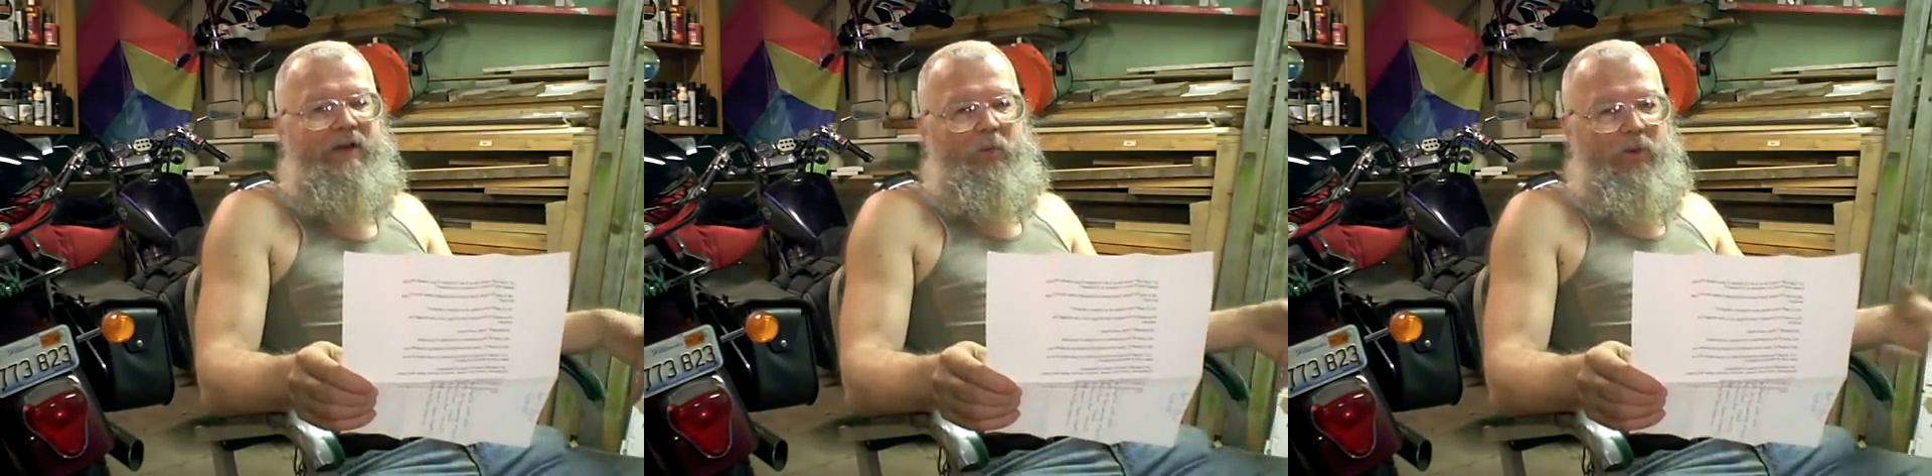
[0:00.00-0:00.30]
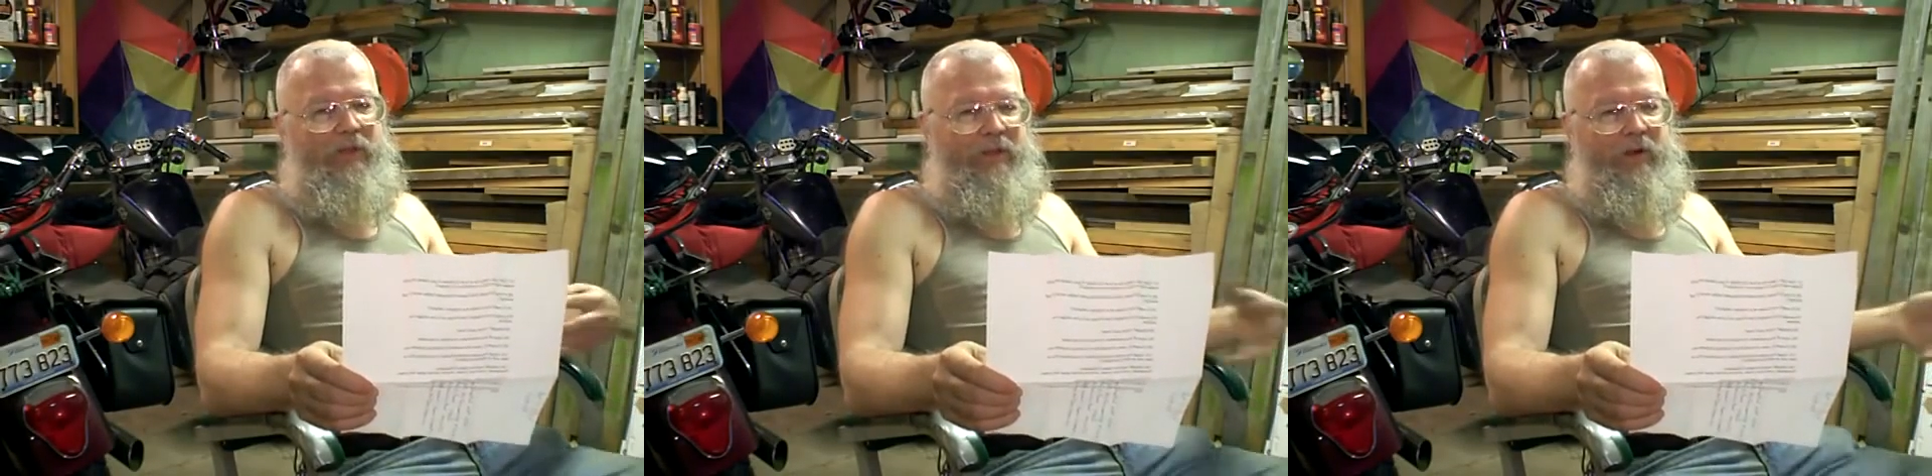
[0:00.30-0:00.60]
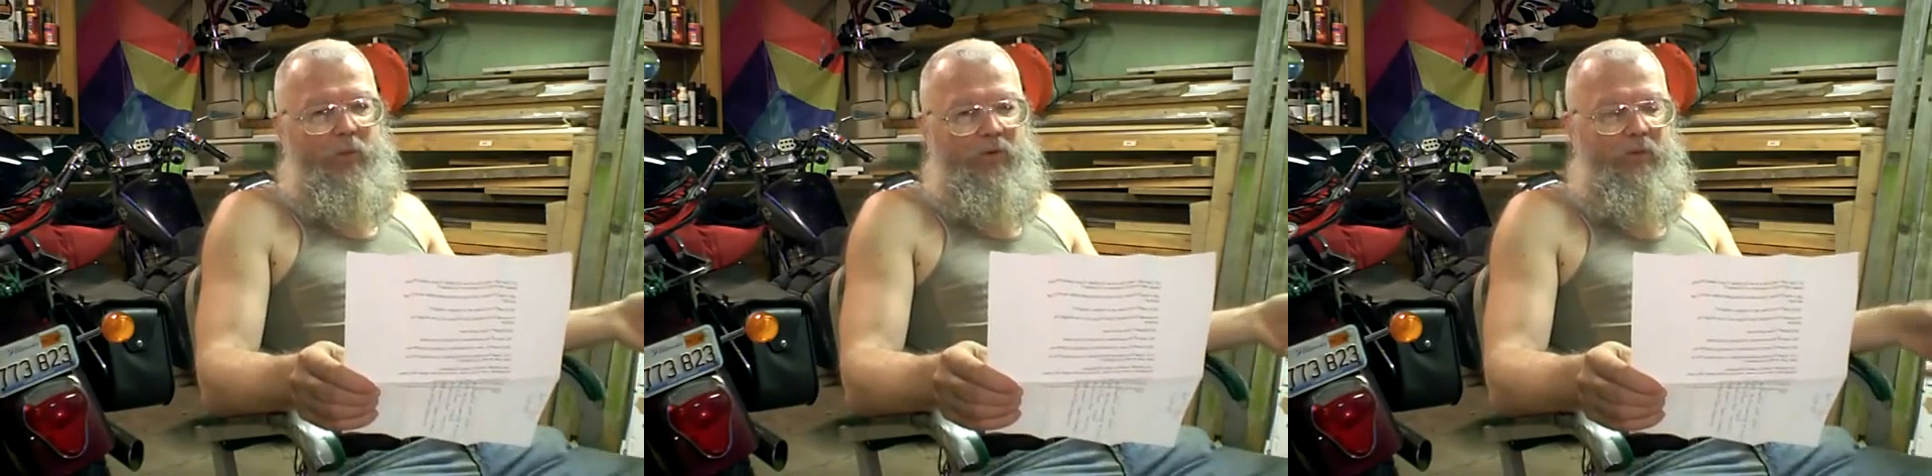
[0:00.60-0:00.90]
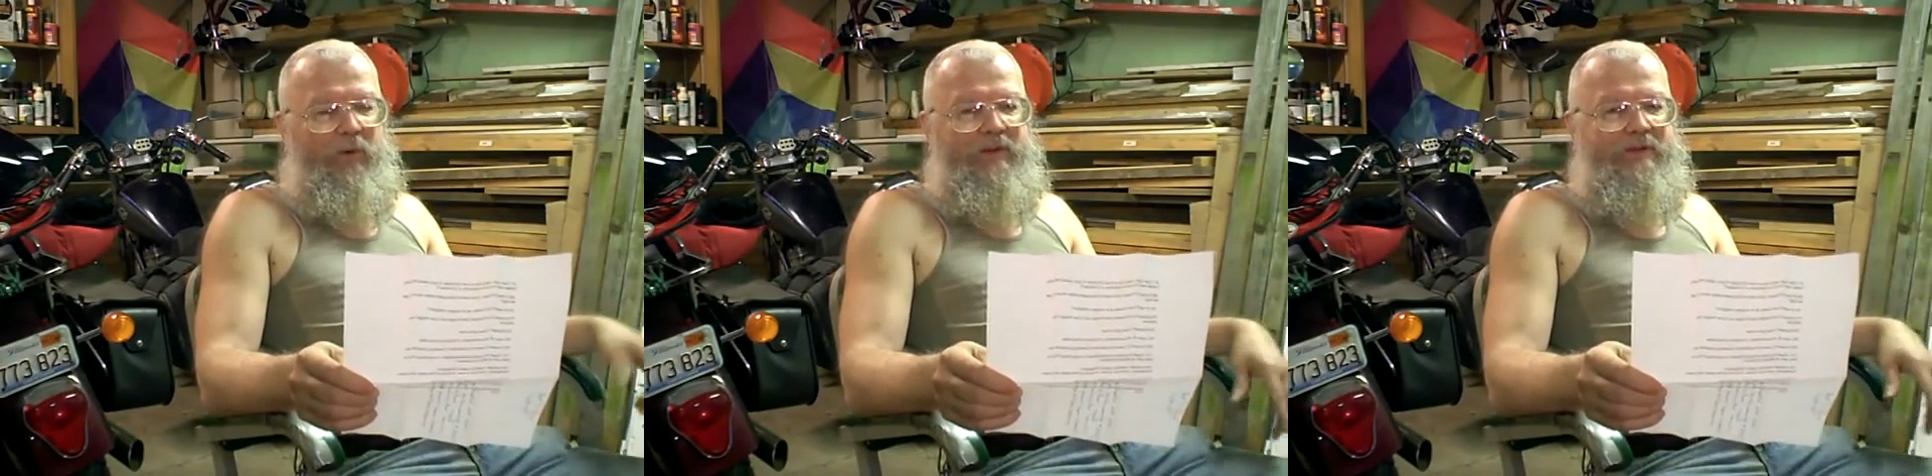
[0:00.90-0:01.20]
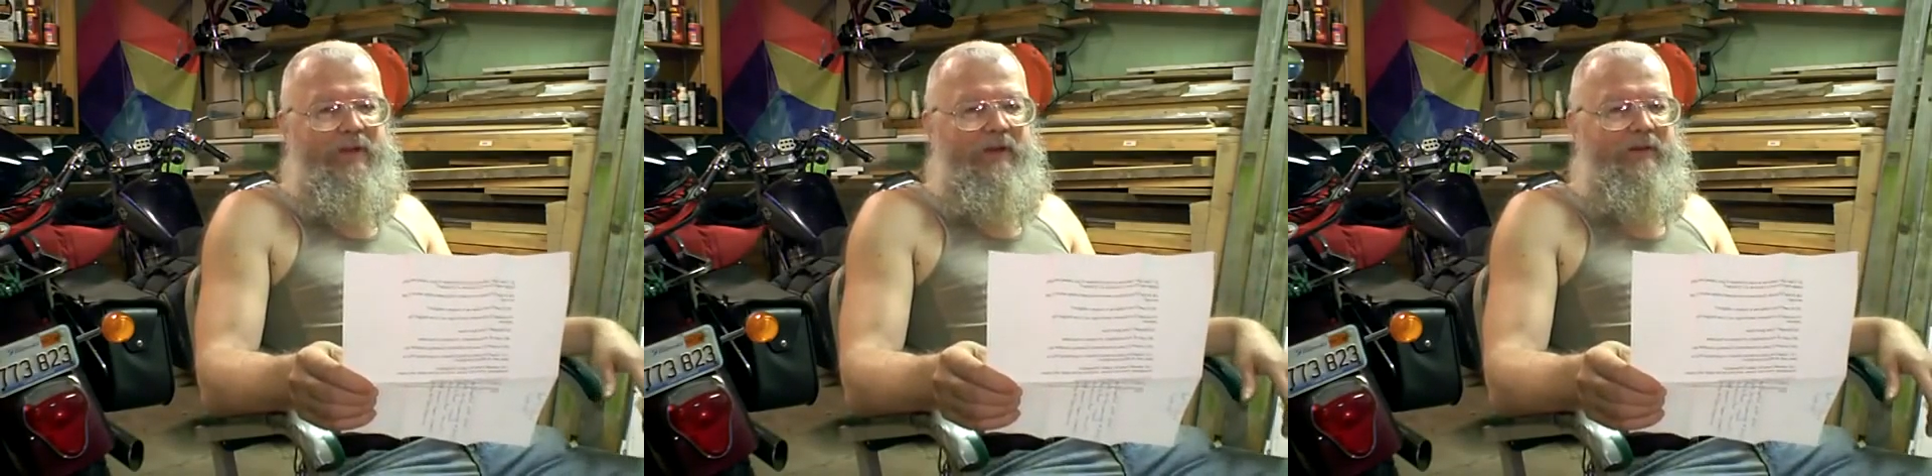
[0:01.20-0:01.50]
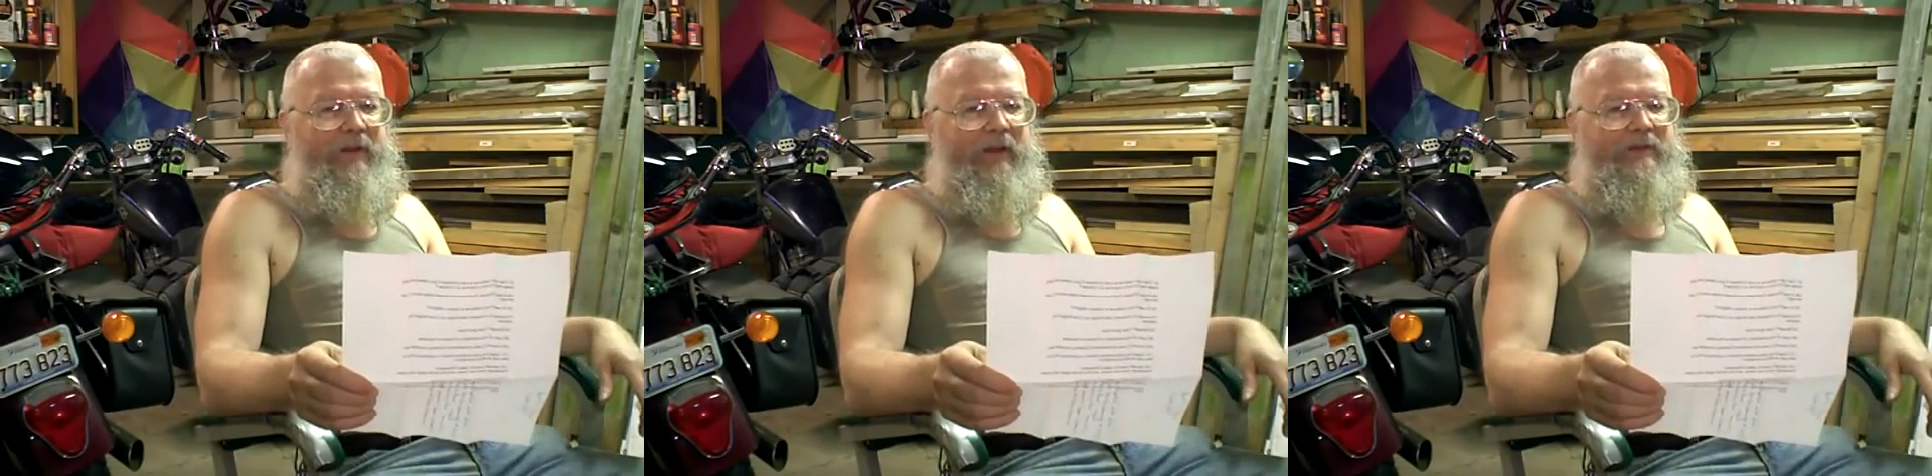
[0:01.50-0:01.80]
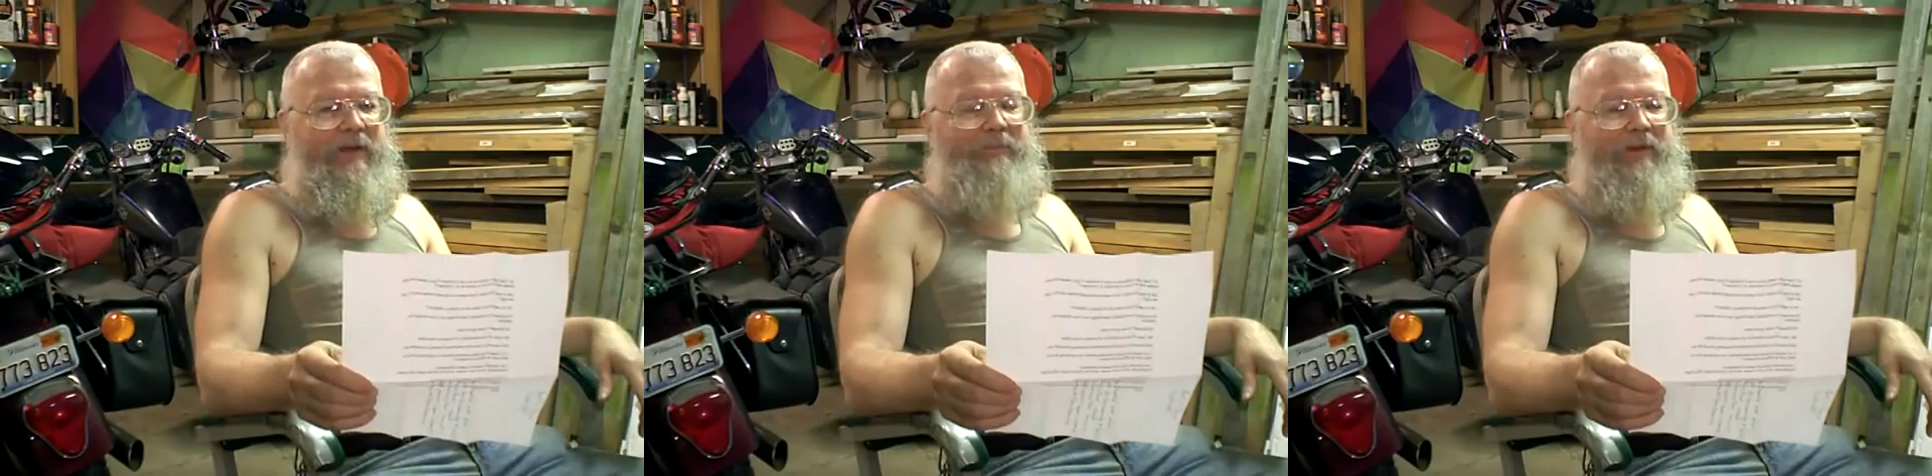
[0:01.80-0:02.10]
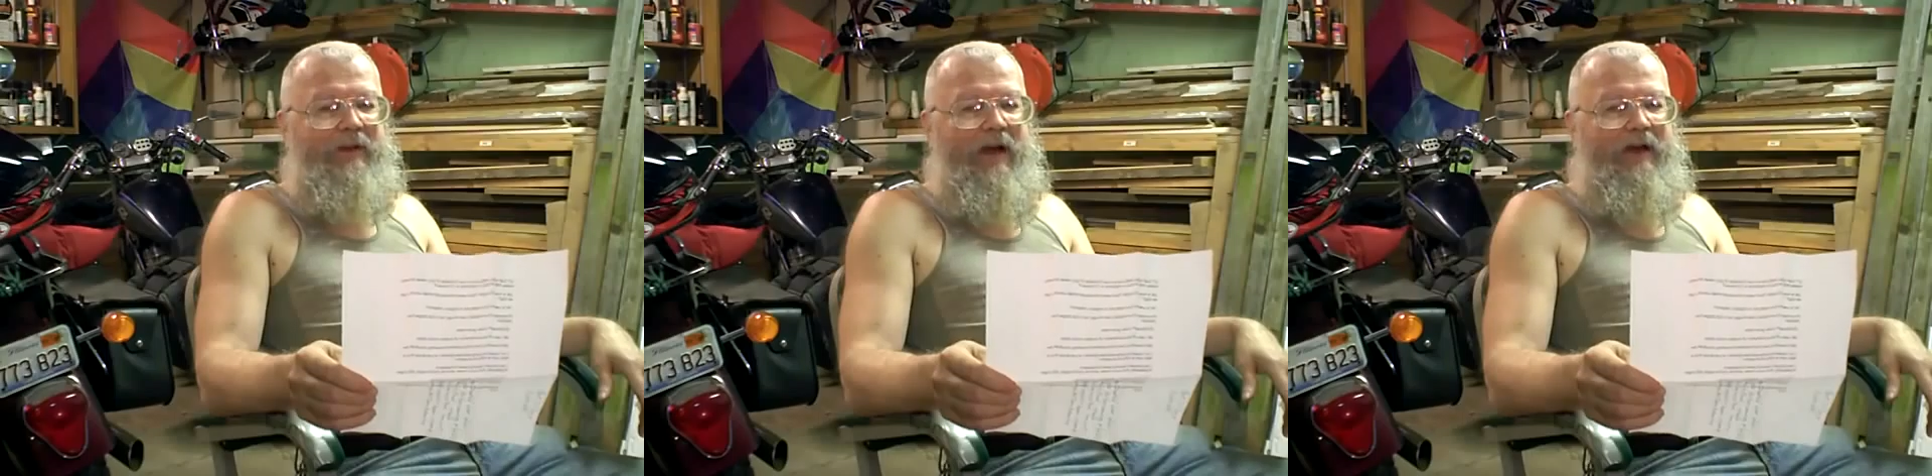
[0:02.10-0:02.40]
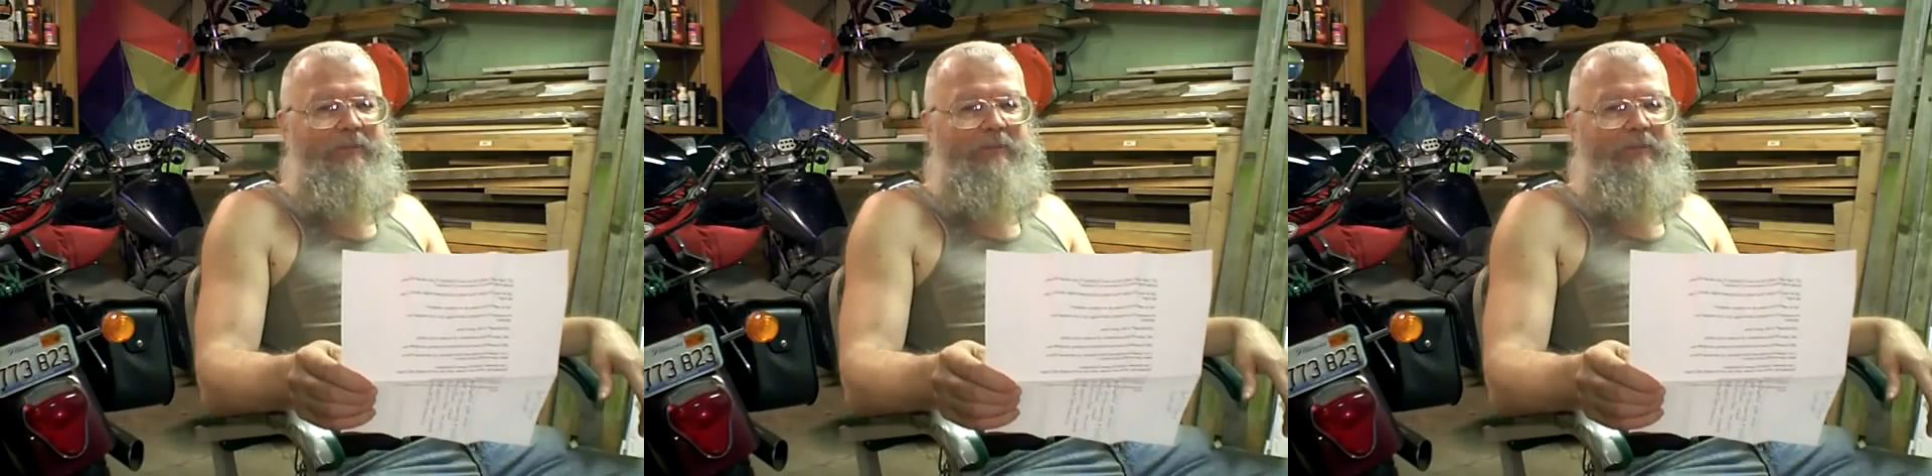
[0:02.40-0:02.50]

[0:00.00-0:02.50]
We think we're the ones that, that accepted God,